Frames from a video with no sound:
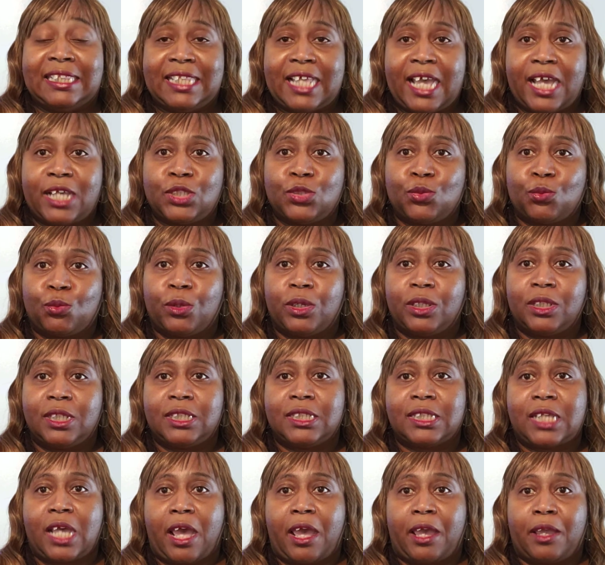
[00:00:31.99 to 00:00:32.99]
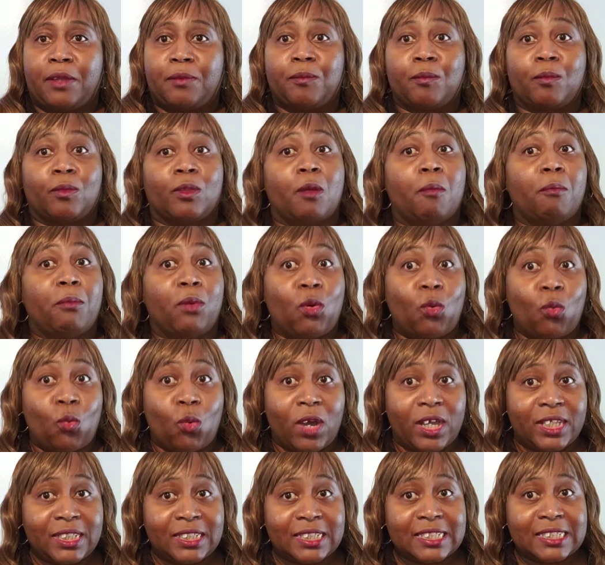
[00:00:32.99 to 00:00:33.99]
That's really tight. But
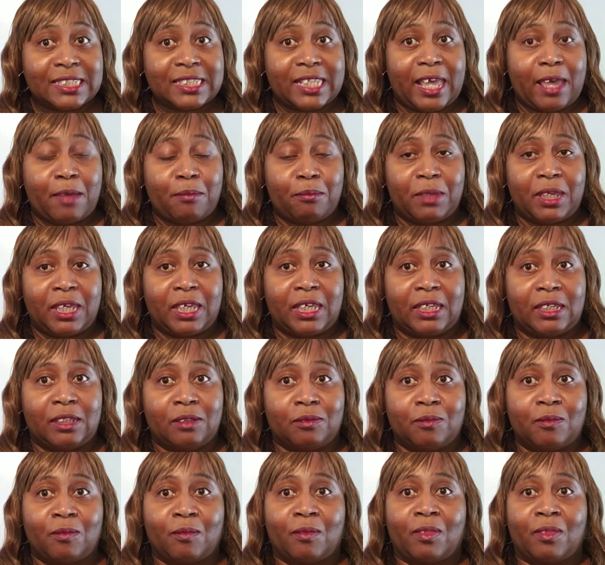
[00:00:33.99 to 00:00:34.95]
what does that mean?